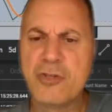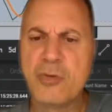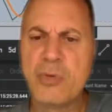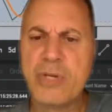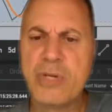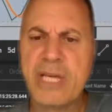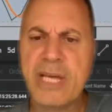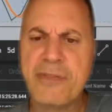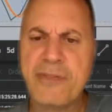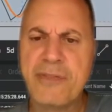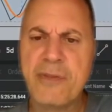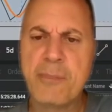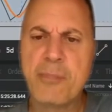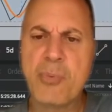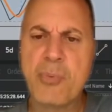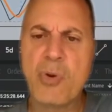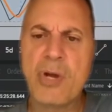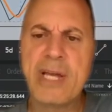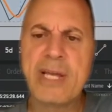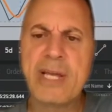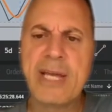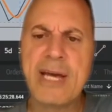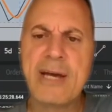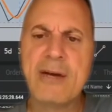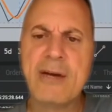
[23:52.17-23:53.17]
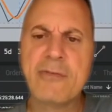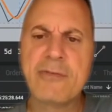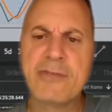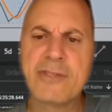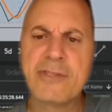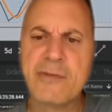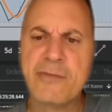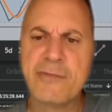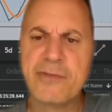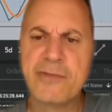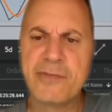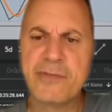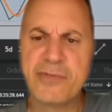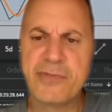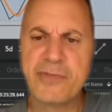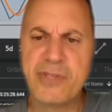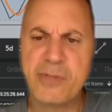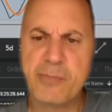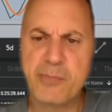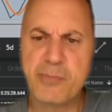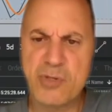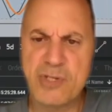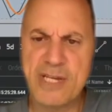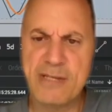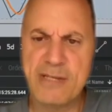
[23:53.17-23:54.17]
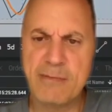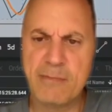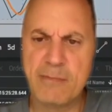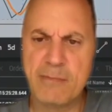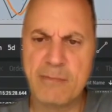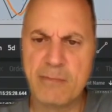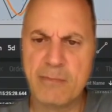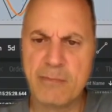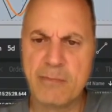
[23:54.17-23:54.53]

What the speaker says: do we get the breakout to 50%?